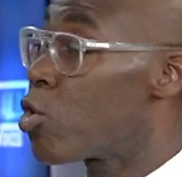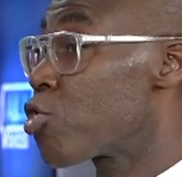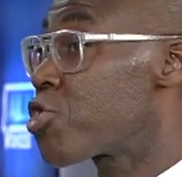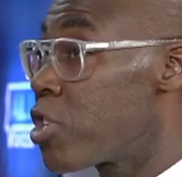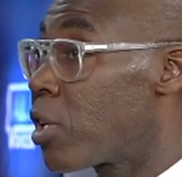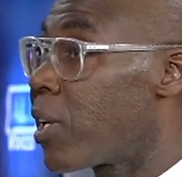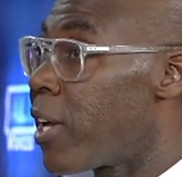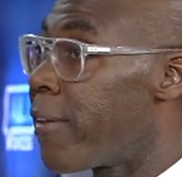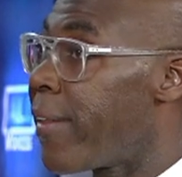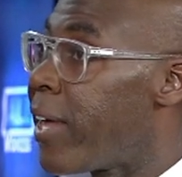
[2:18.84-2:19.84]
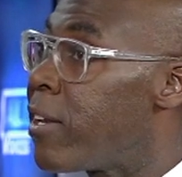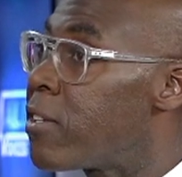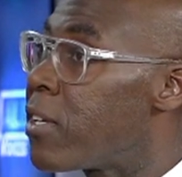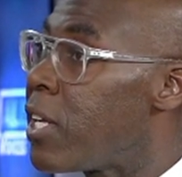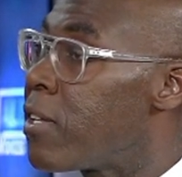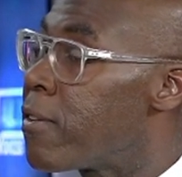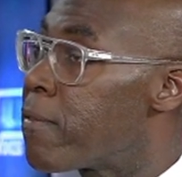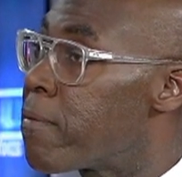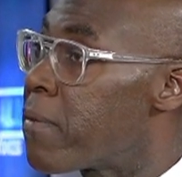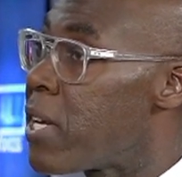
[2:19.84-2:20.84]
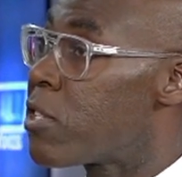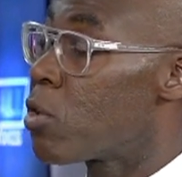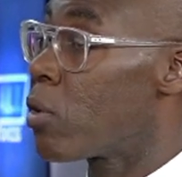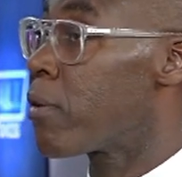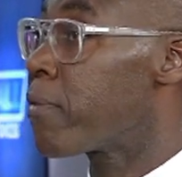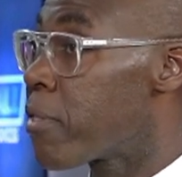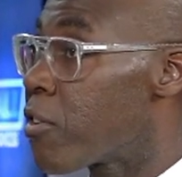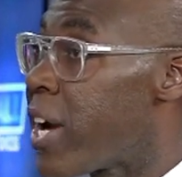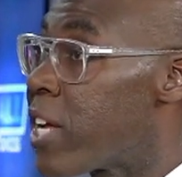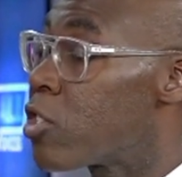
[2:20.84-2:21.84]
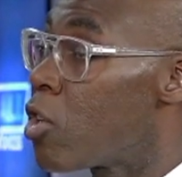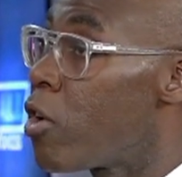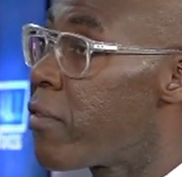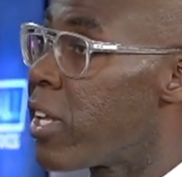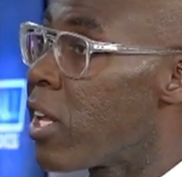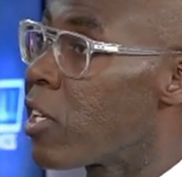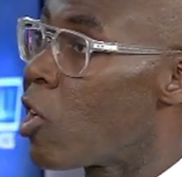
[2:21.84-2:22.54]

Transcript: or should learn then in the face or the threat of another